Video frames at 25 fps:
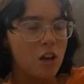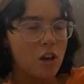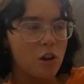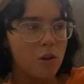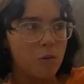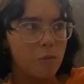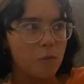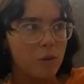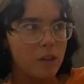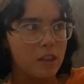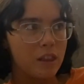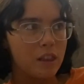
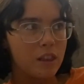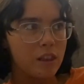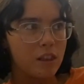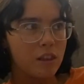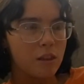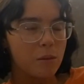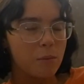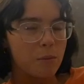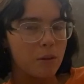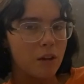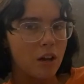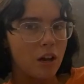with
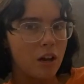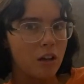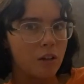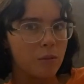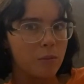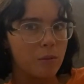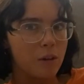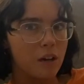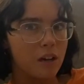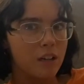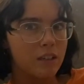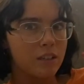the banana
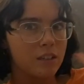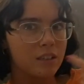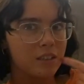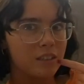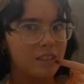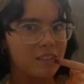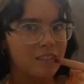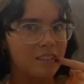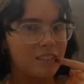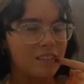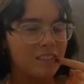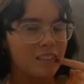bread,
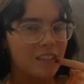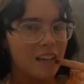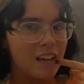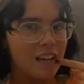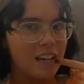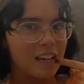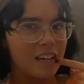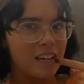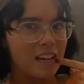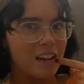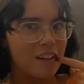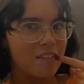and
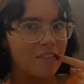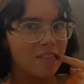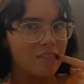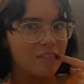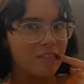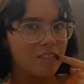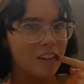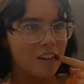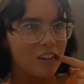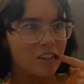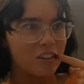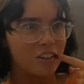then
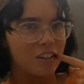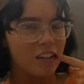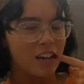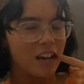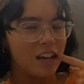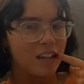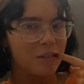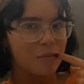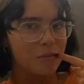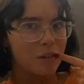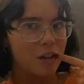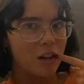I couldn't
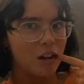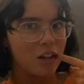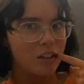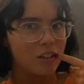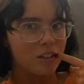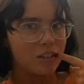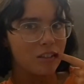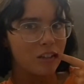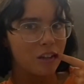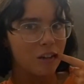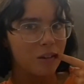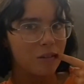get
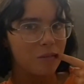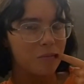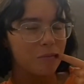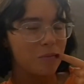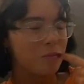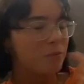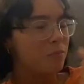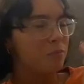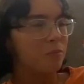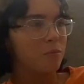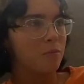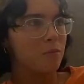
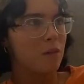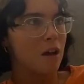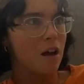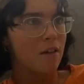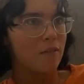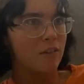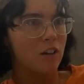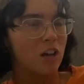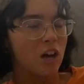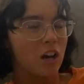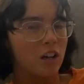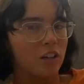
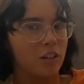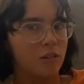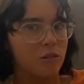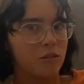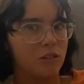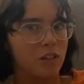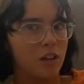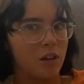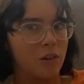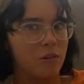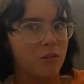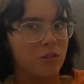avocado
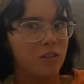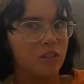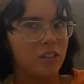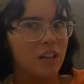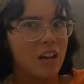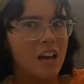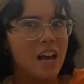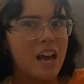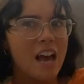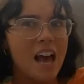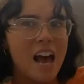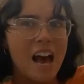toast,
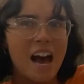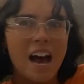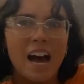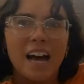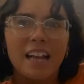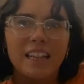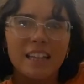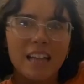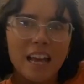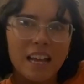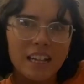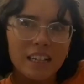
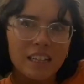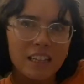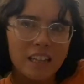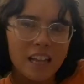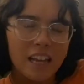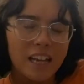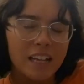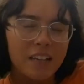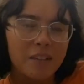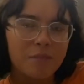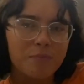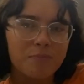and then
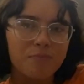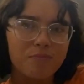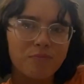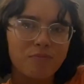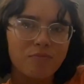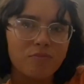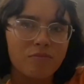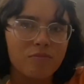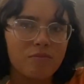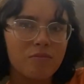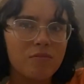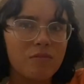like
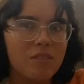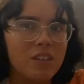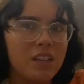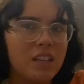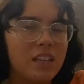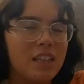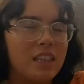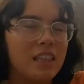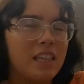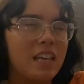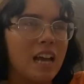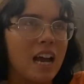
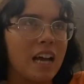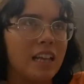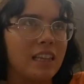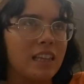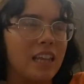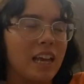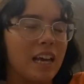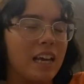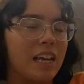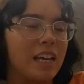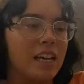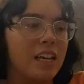they had
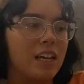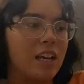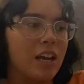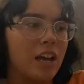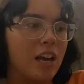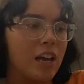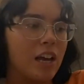like